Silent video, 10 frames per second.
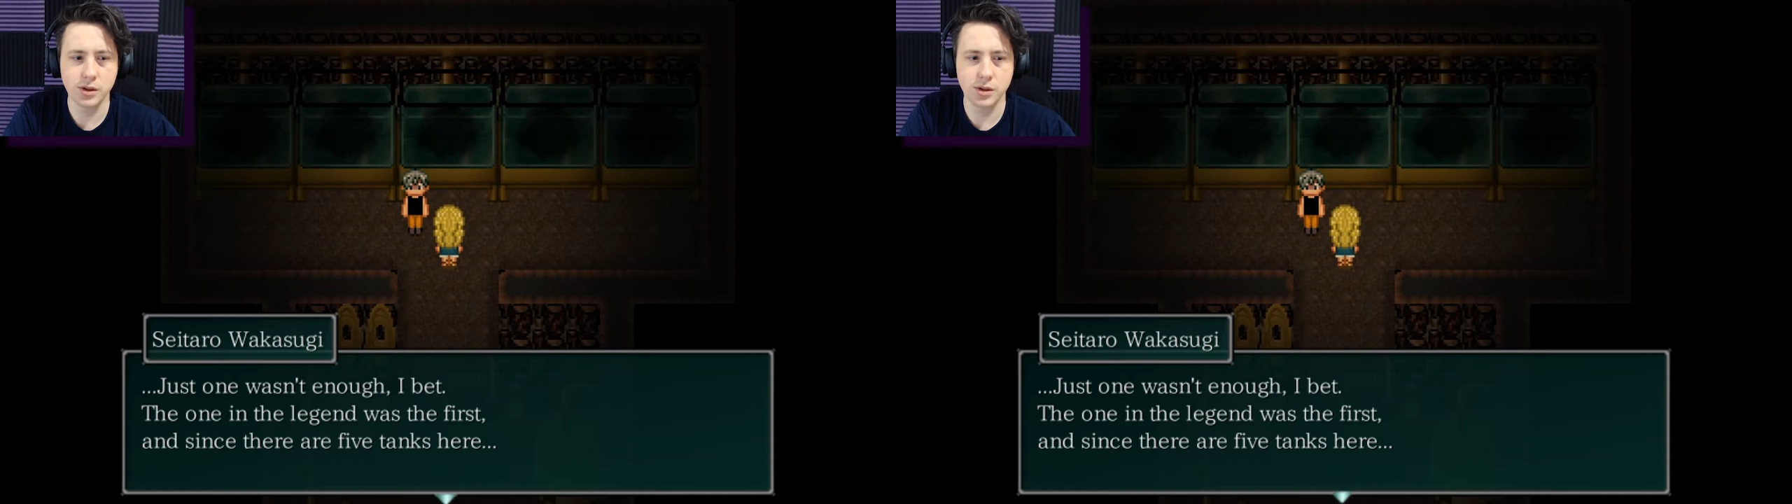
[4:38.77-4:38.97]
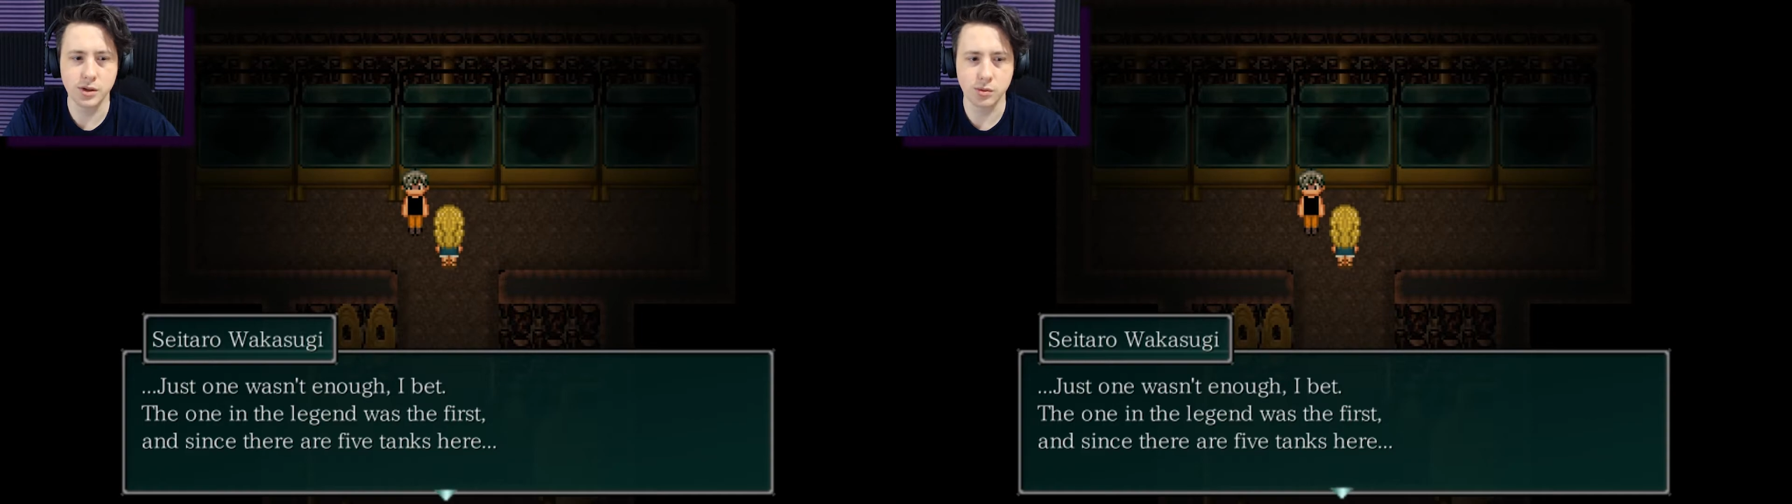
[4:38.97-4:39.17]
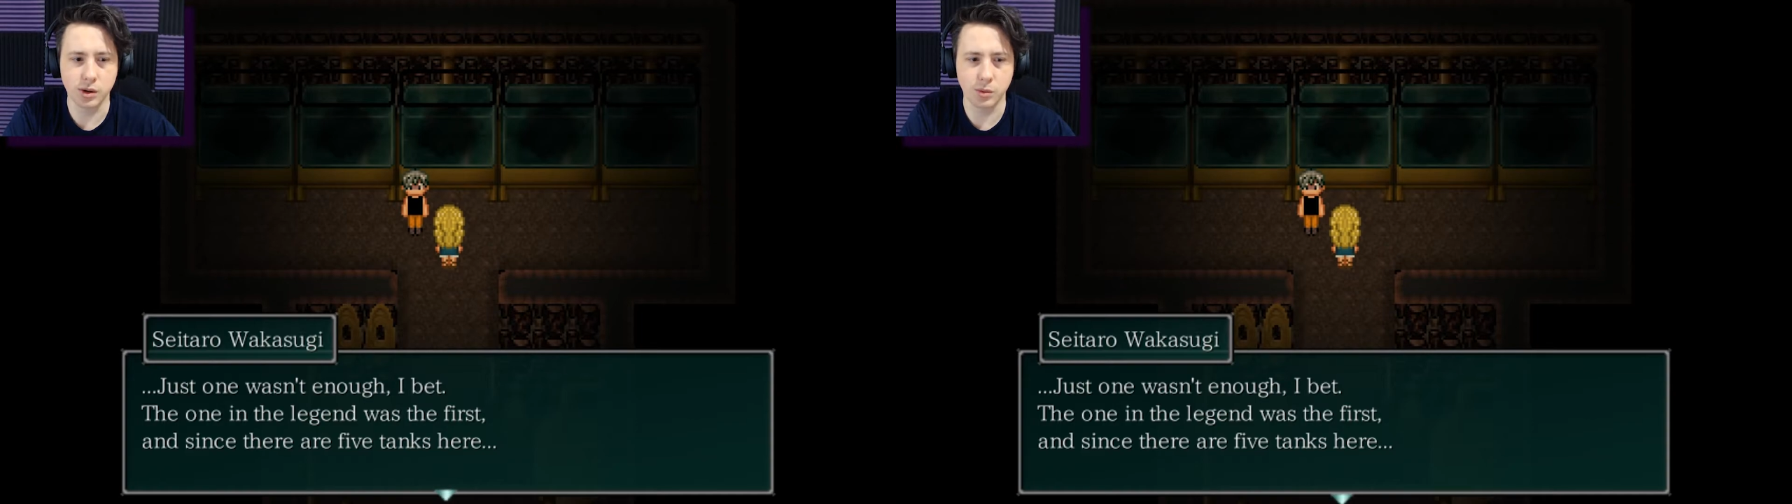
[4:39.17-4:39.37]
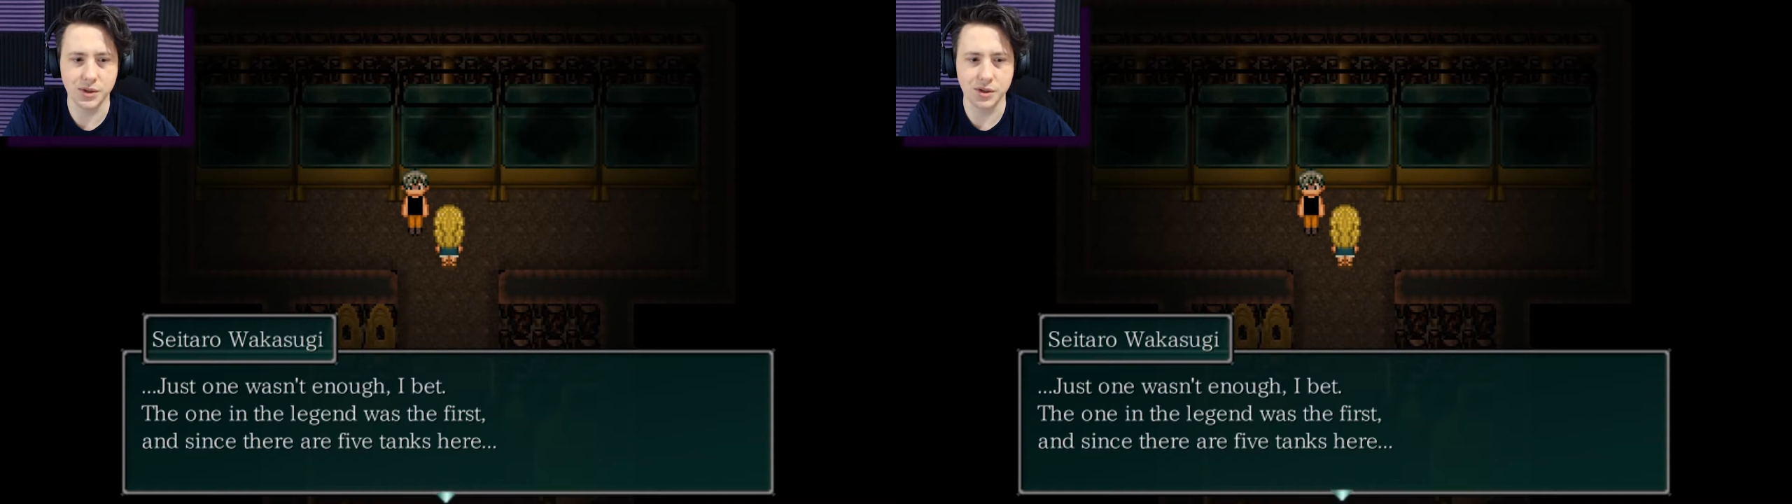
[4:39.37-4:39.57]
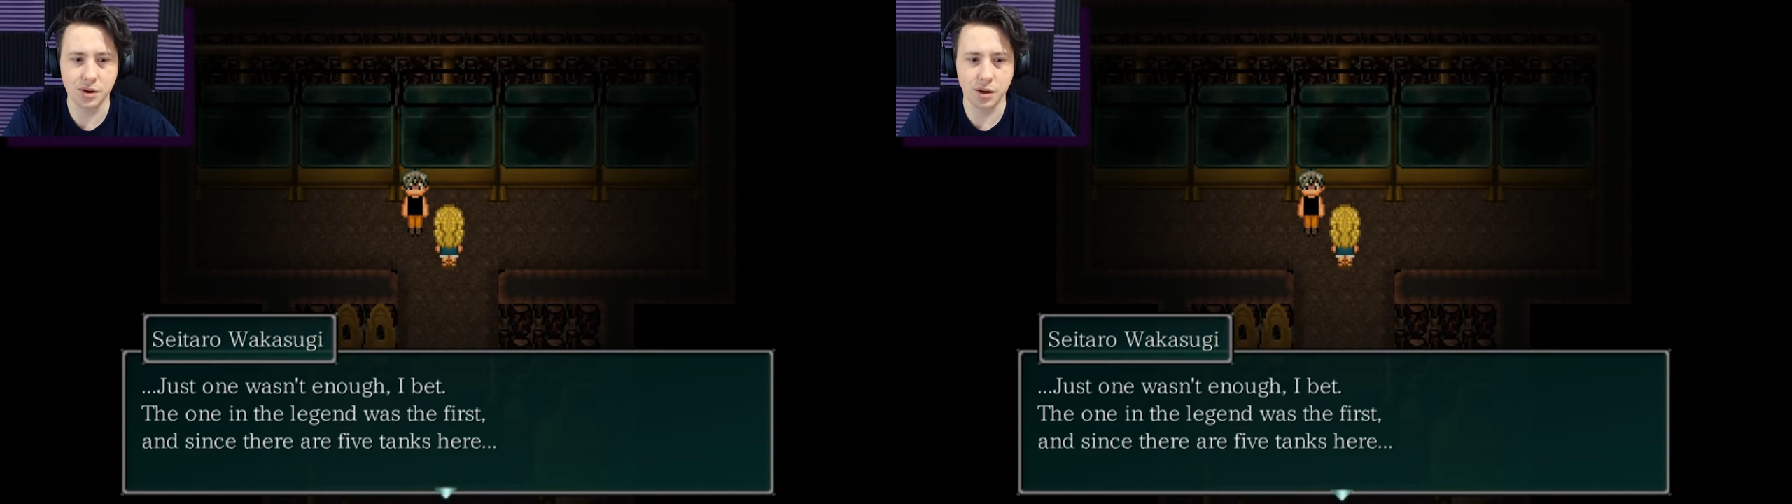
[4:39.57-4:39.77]
Just one
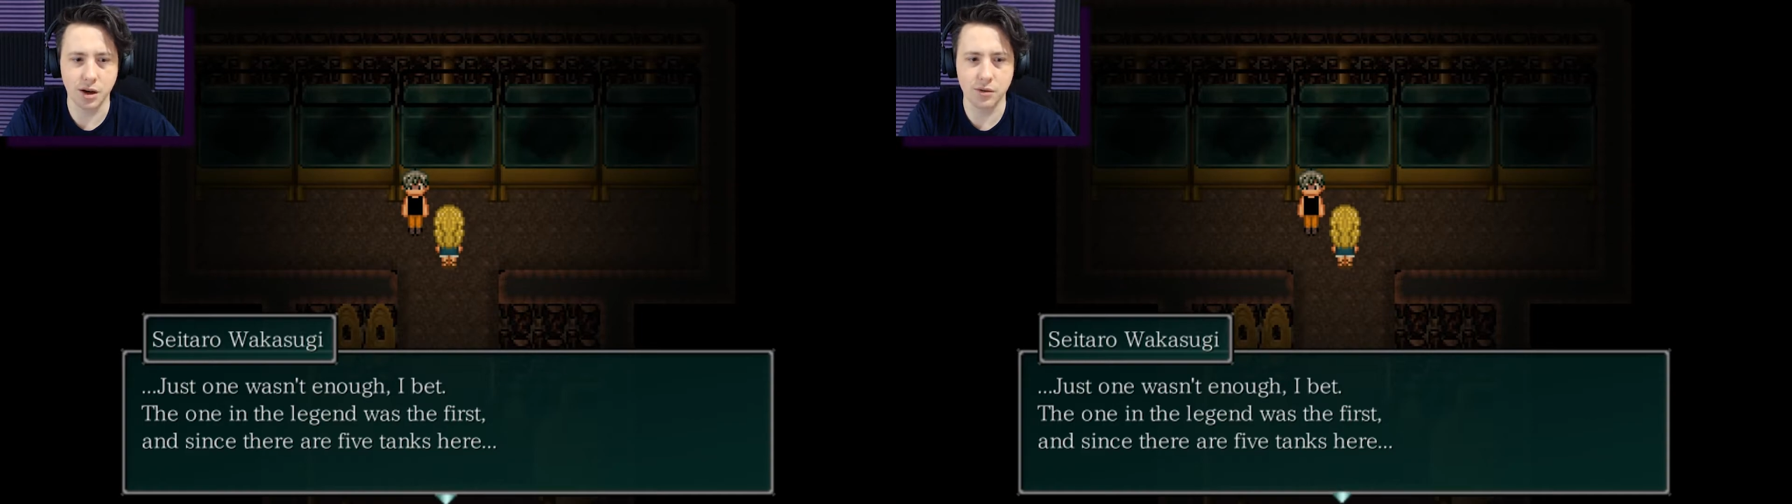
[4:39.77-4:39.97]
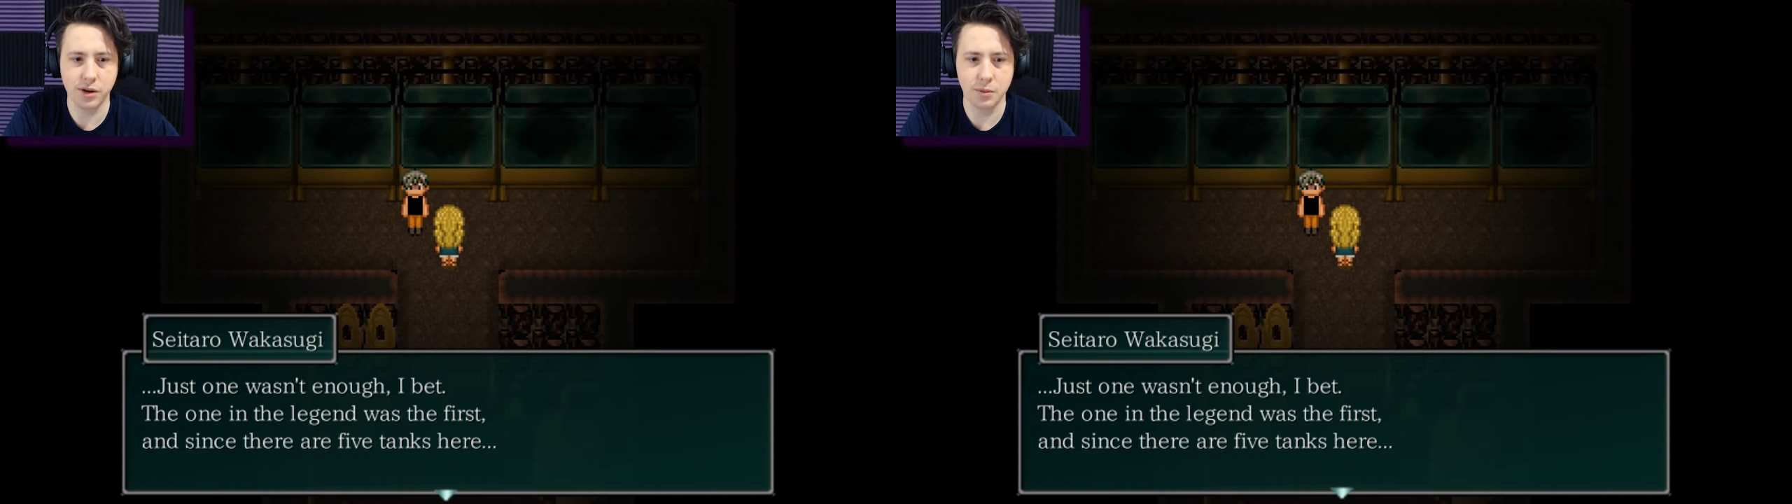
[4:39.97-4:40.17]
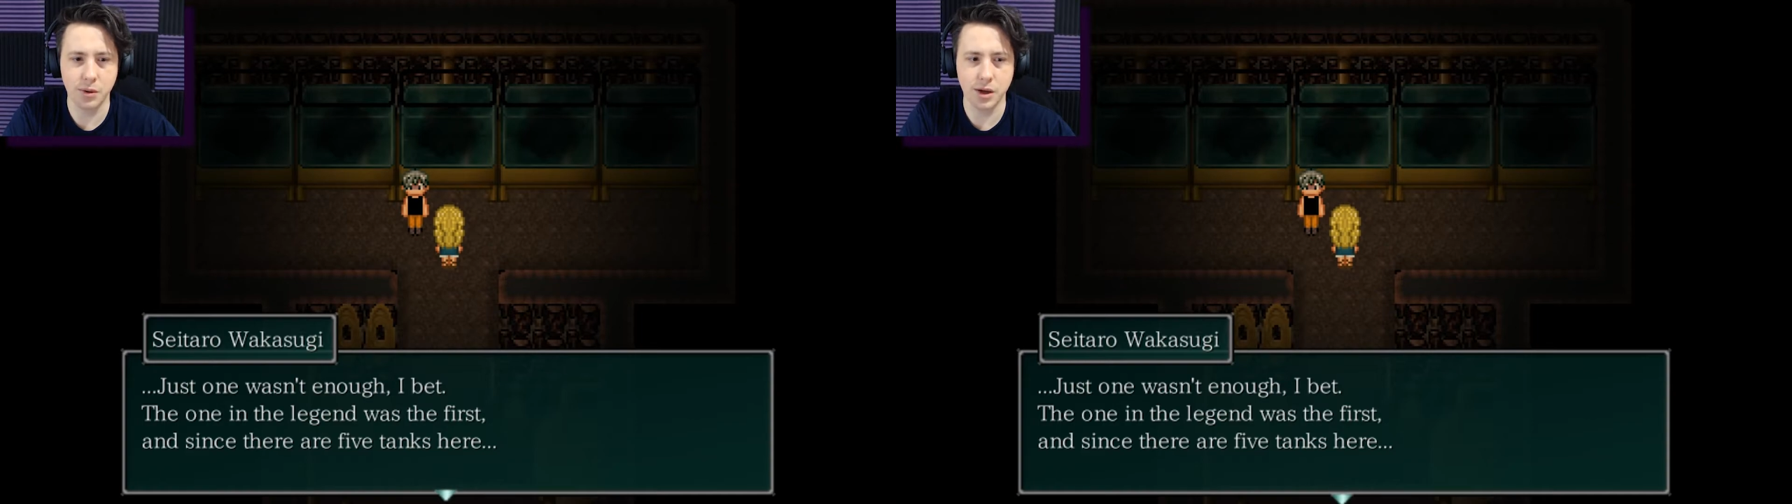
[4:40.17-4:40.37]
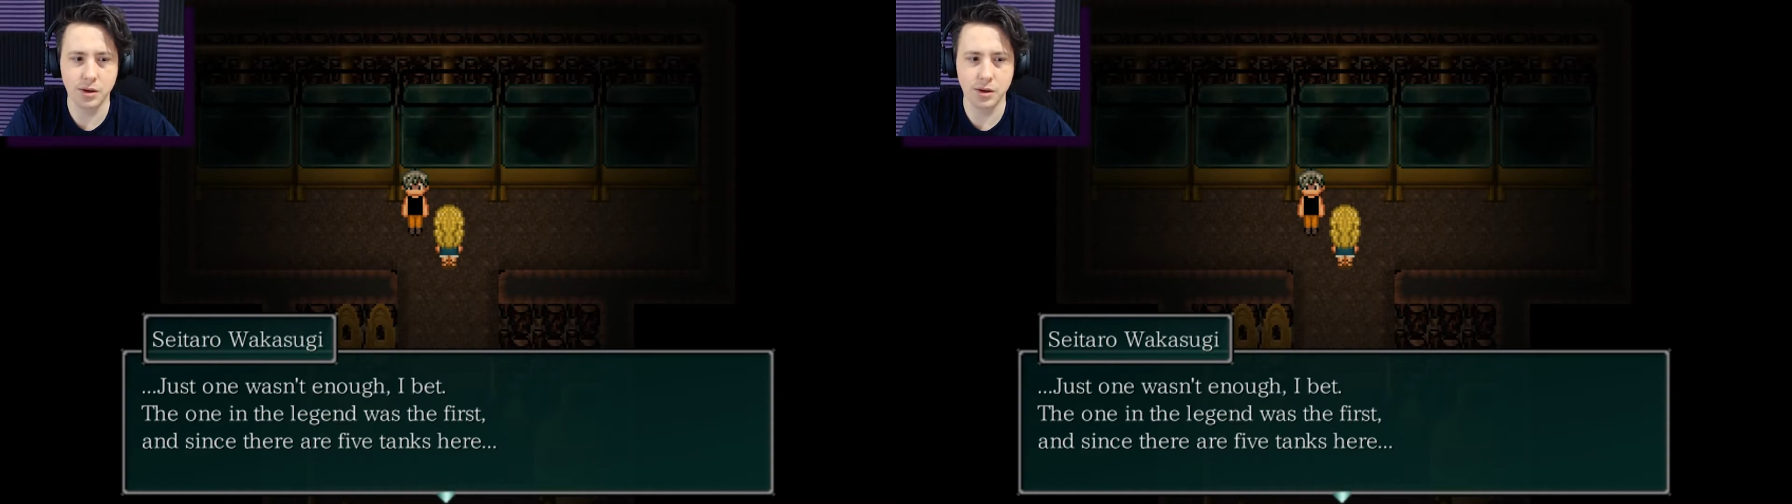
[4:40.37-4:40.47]
wasn't enough, I bet.